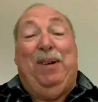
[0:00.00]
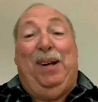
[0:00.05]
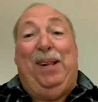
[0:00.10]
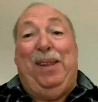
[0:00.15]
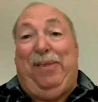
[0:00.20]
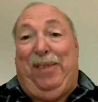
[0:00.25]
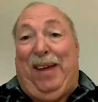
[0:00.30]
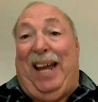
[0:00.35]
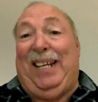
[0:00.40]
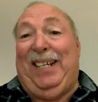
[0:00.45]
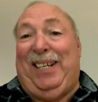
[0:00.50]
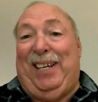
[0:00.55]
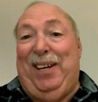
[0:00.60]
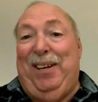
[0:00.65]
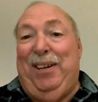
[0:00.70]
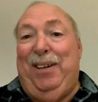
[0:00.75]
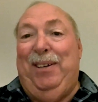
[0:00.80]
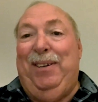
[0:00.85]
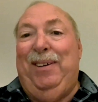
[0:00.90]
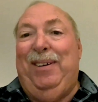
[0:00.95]
Well, thank
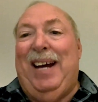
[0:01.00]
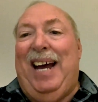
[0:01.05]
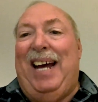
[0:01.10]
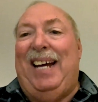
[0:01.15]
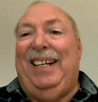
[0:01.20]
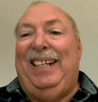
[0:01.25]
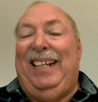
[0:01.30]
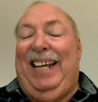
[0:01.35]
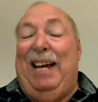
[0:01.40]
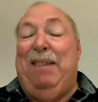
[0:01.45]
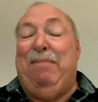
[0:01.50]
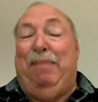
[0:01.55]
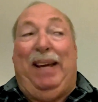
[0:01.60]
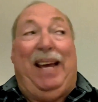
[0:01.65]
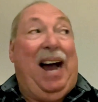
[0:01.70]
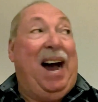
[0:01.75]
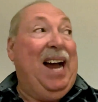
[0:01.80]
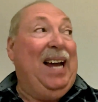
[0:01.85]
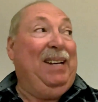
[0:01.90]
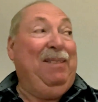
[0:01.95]
you.
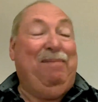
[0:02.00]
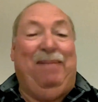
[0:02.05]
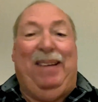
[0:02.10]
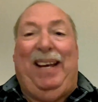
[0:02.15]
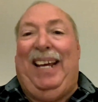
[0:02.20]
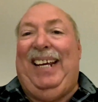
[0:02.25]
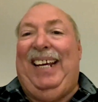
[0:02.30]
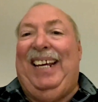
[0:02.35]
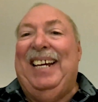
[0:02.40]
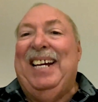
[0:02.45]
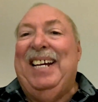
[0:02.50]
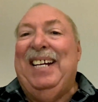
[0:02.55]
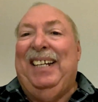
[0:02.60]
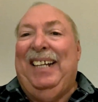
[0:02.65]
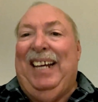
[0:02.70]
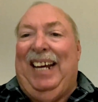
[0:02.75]
Behind me,